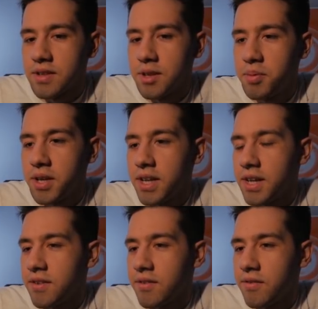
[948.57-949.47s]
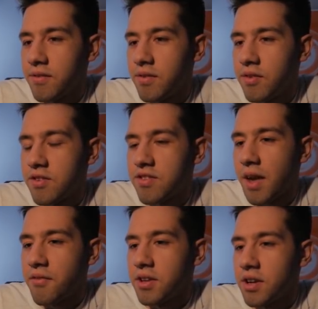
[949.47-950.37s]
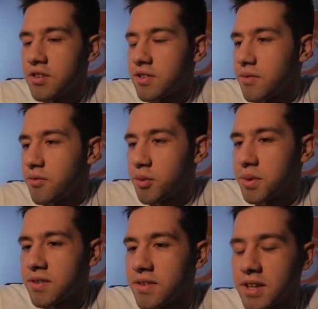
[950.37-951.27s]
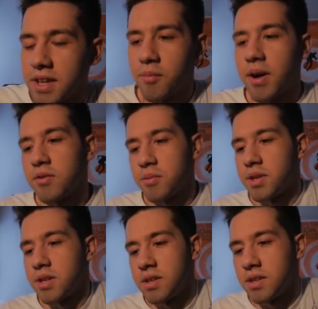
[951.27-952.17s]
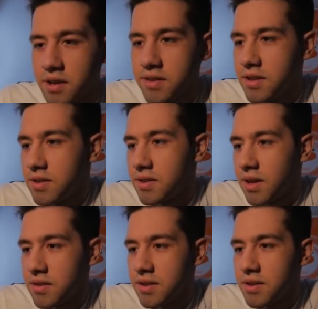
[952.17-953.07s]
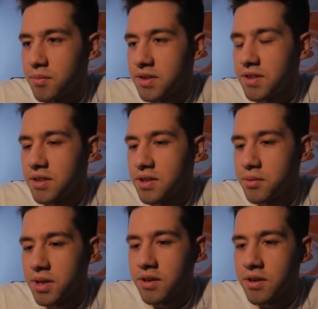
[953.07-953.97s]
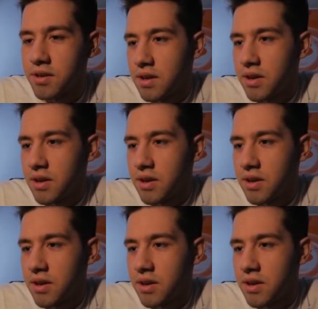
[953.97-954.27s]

He played, like, 7 Duchess Informants in, like, round 1. What is he gonna do here?